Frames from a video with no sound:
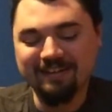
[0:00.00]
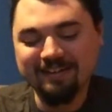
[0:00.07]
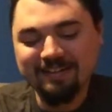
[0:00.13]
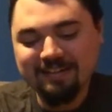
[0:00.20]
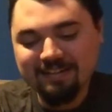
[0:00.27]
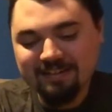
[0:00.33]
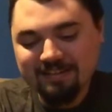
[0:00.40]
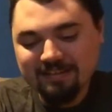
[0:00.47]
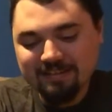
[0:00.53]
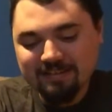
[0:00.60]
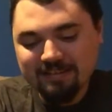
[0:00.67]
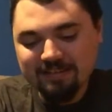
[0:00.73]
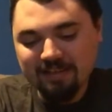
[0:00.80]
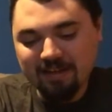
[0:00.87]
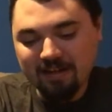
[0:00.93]
He was really fun
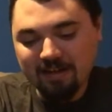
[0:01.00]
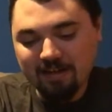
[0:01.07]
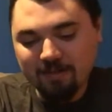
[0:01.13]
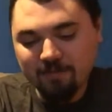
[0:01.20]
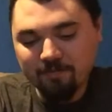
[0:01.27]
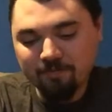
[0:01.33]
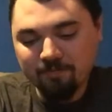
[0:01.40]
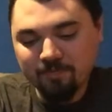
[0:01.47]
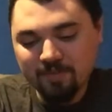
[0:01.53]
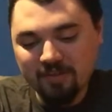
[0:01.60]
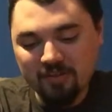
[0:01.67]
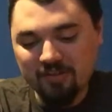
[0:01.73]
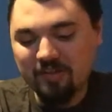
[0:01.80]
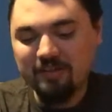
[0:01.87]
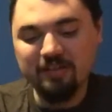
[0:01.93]
in that. Um,
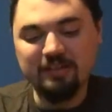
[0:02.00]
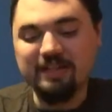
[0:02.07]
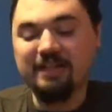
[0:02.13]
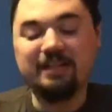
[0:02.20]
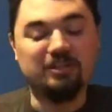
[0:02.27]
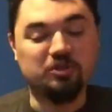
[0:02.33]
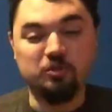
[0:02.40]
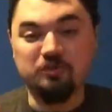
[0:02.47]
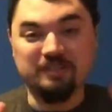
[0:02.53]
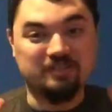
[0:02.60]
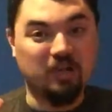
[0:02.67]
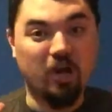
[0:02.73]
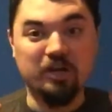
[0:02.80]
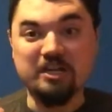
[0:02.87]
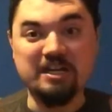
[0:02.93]
because he can he can do
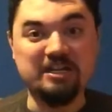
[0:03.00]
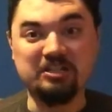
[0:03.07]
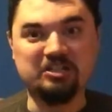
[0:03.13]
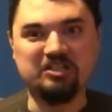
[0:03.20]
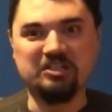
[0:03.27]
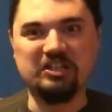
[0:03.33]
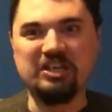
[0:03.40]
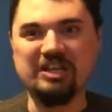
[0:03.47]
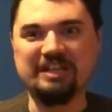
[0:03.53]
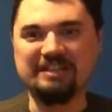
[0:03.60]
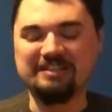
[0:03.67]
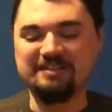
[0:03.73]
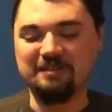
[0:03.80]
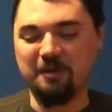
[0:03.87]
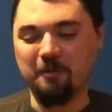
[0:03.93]
this unhinged
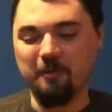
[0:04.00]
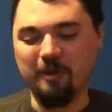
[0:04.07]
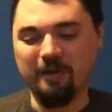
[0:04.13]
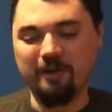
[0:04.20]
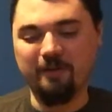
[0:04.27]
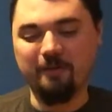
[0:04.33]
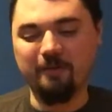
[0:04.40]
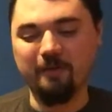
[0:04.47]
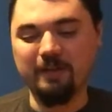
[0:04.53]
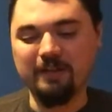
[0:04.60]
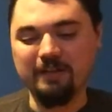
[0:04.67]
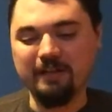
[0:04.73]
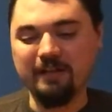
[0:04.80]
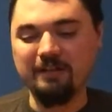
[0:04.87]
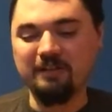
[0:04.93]
thing so well.
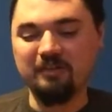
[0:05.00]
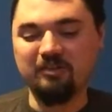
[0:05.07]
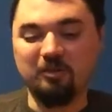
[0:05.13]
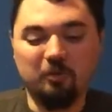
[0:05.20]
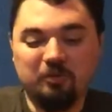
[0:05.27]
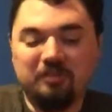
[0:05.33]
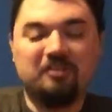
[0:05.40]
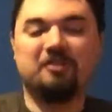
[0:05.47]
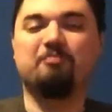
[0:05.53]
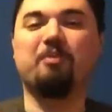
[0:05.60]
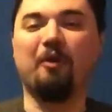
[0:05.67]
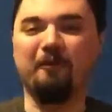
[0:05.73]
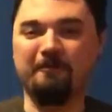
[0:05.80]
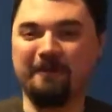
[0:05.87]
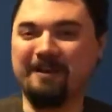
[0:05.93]
So this is
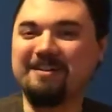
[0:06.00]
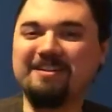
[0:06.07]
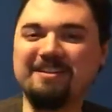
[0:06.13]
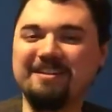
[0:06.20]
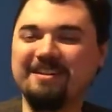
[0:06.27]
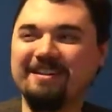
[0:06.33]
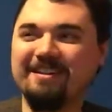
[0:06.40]
perfect.